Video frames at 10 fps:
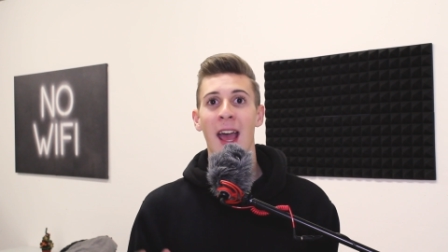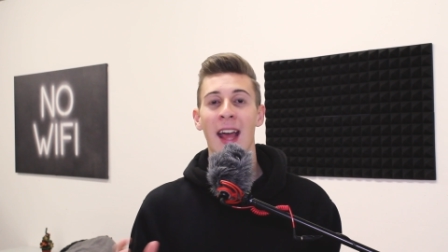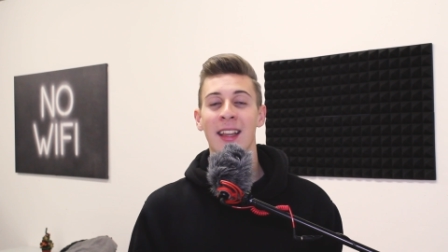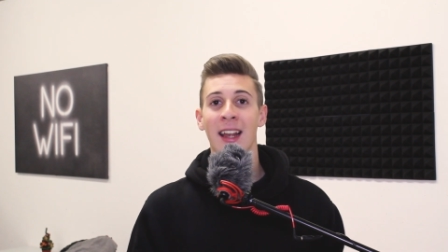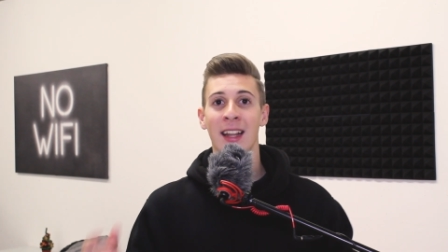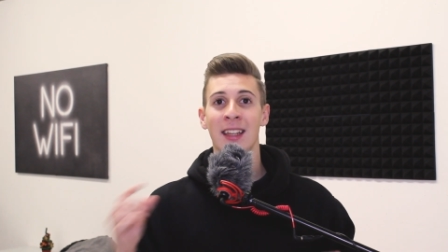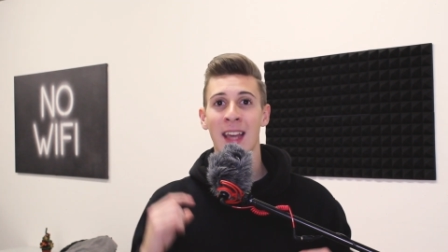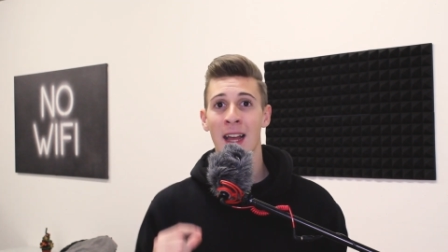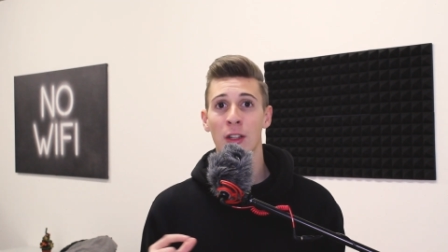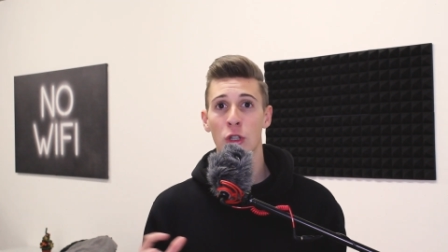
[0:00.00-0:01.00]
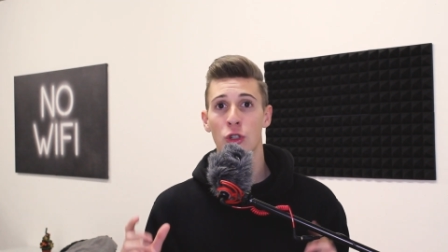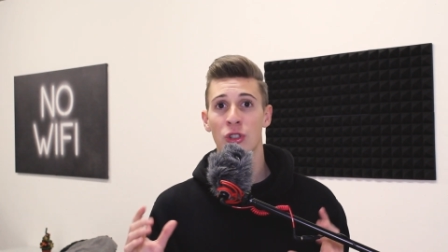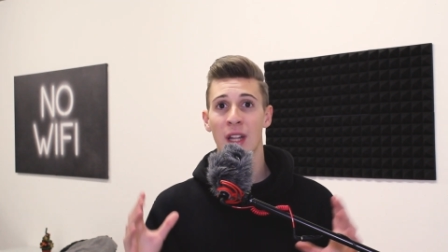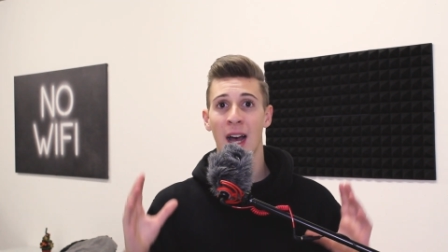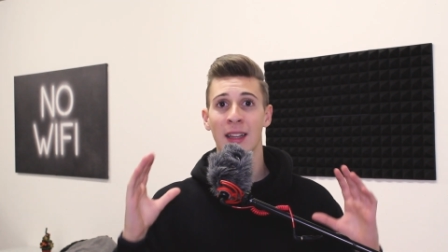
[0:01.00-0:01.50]
and then at the end you
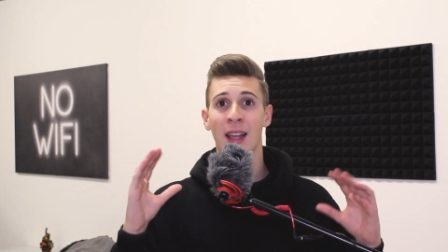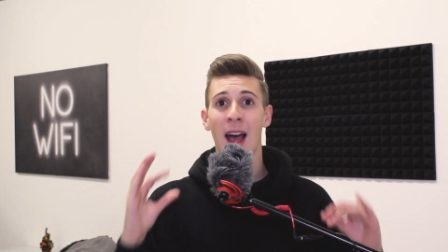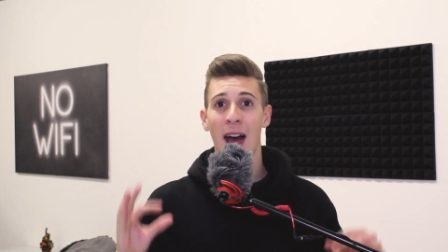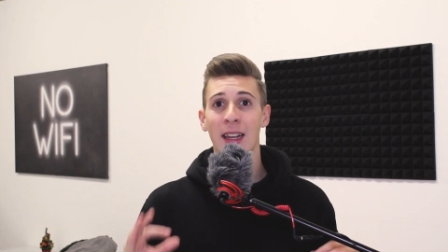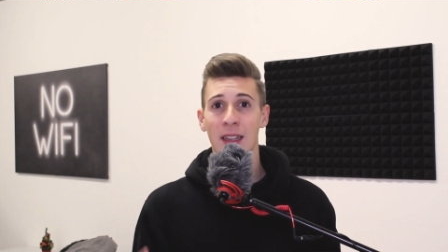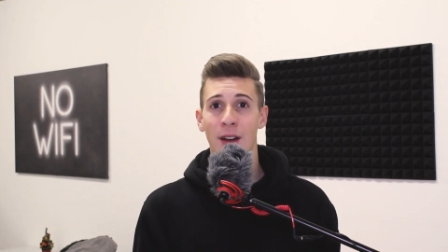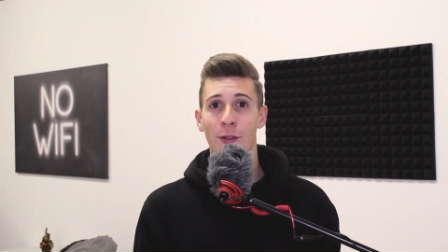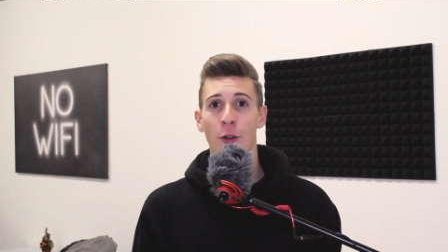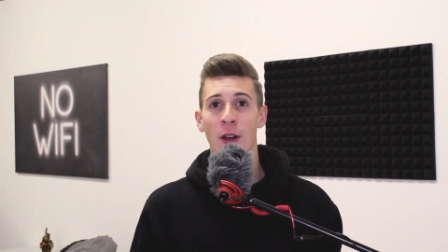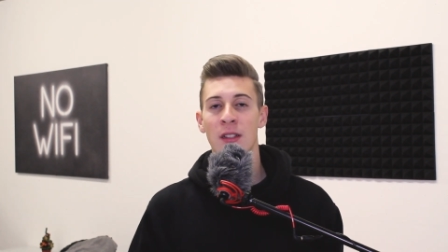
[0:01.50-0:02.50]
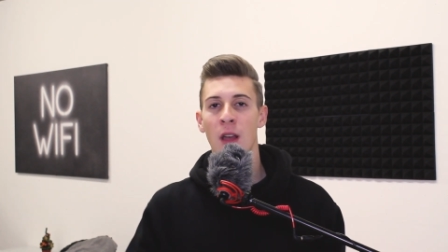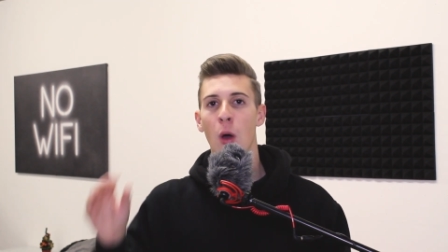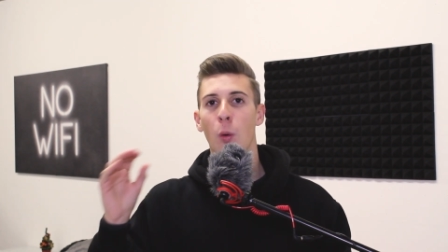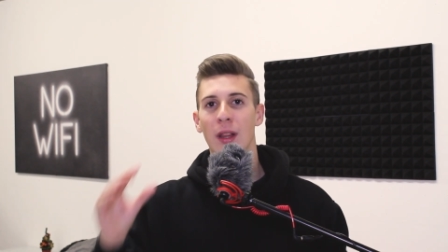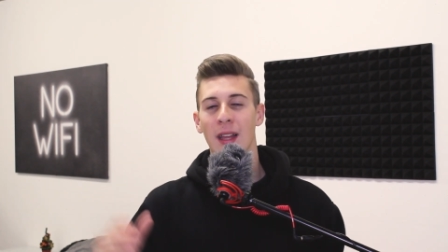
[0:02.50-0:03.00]
just add a little phrase
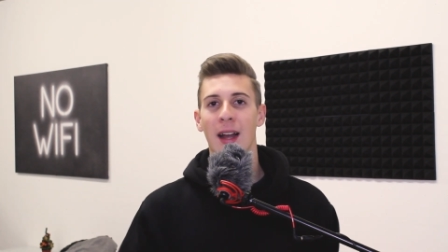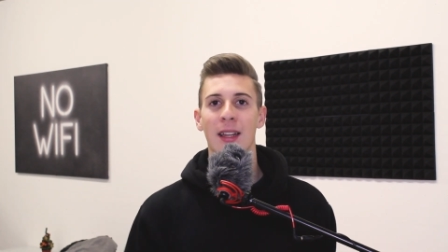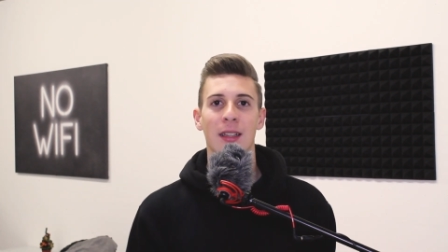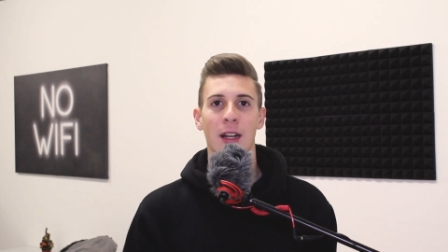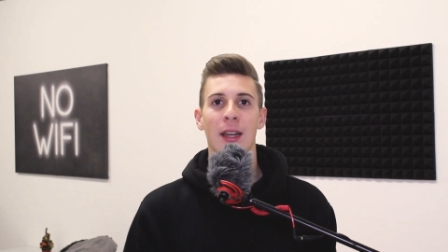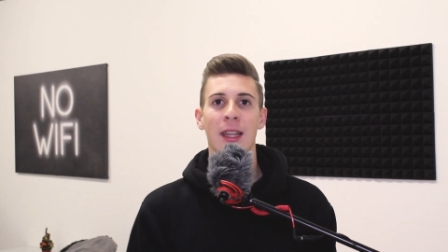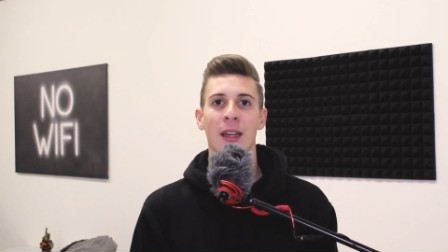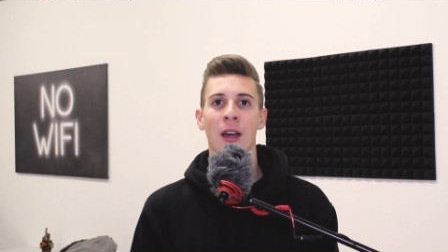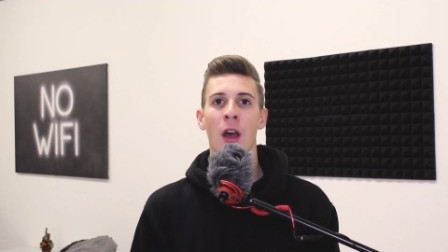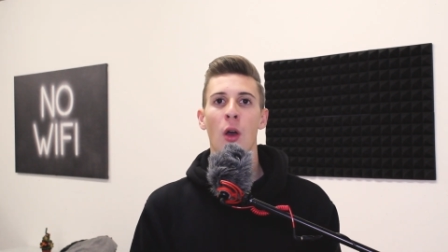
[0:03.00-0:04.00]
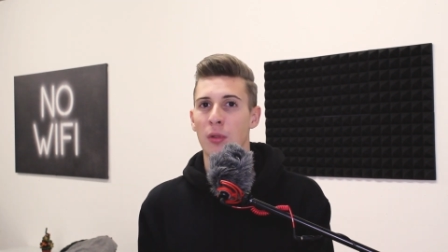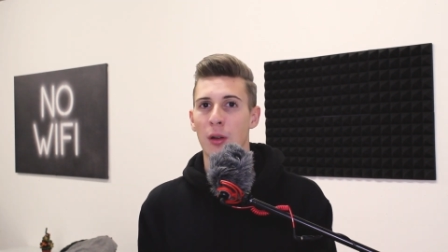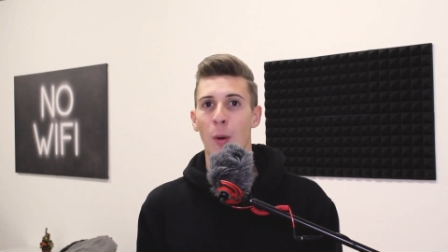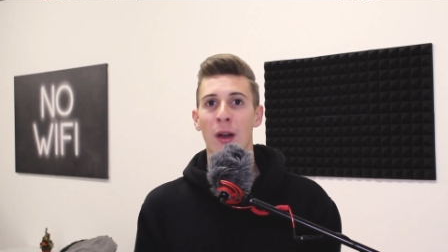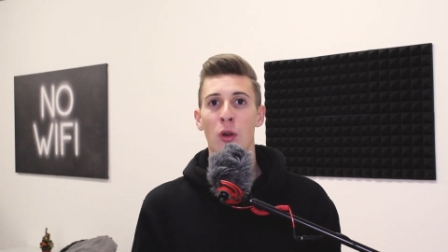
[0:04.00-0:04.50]
with a little link
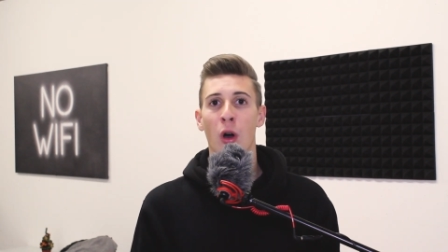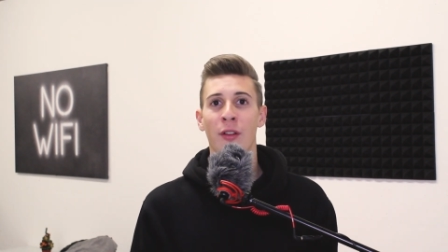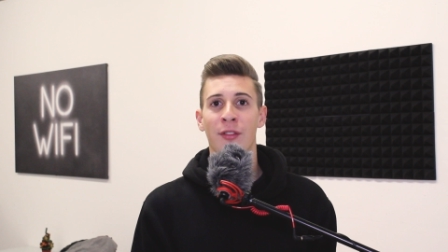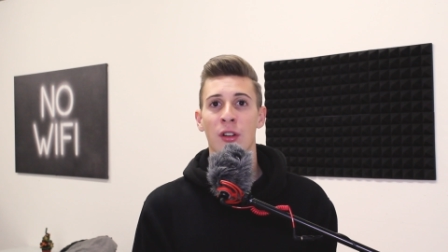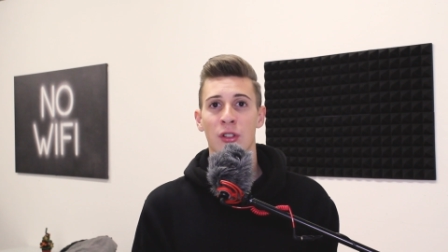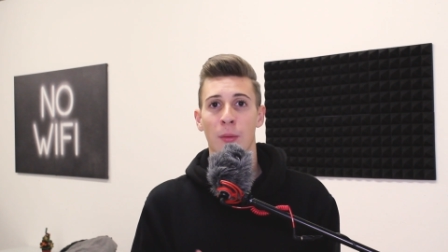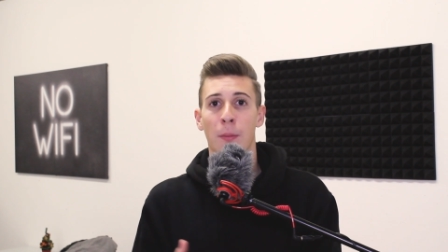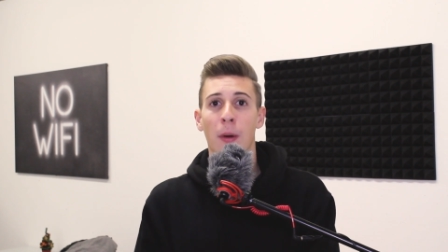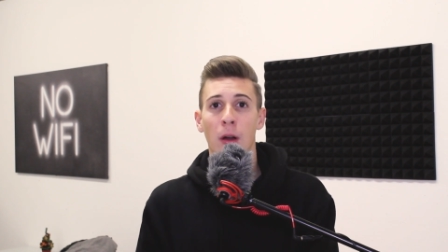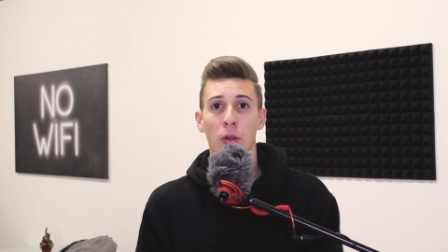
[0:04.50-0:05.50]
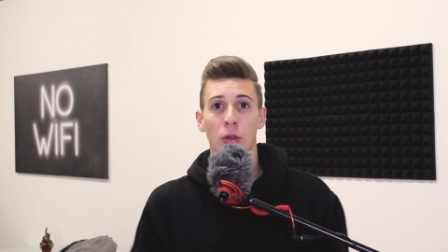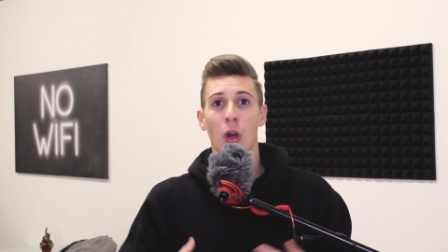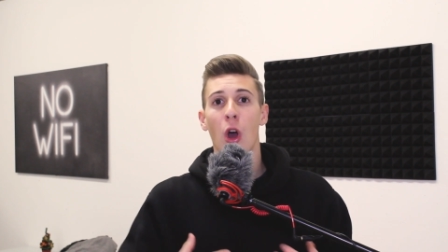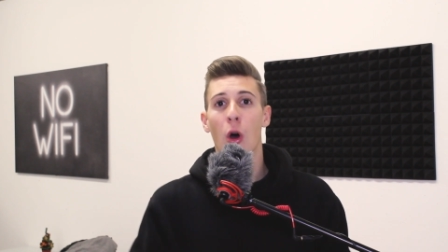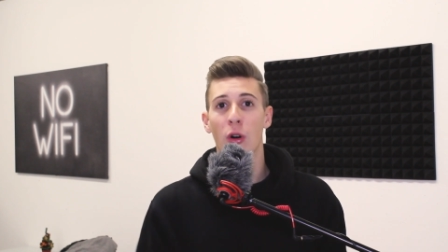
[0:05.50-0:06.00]
where you offer some product
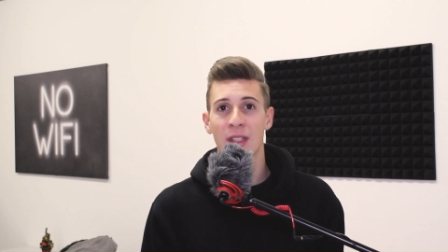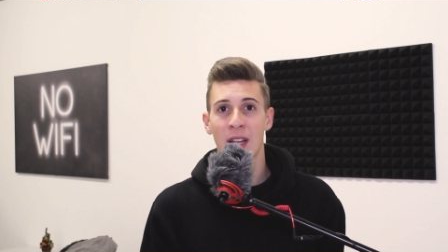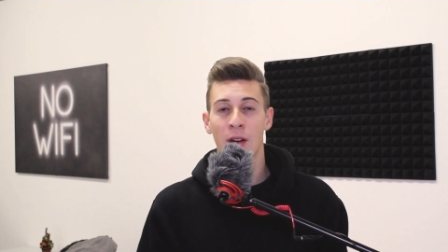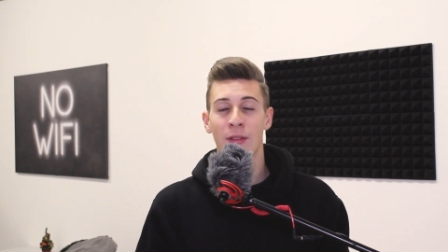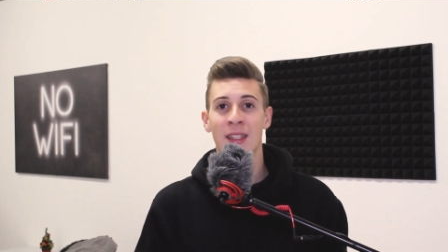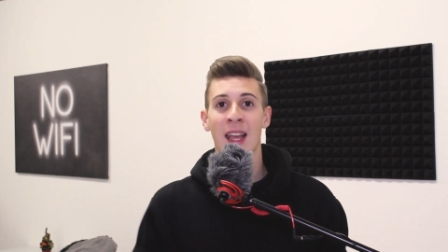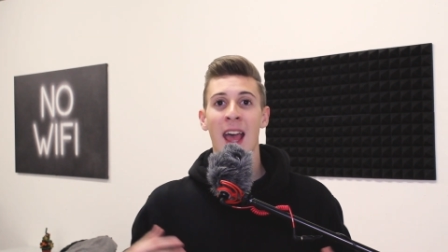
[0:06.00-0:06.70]
or service,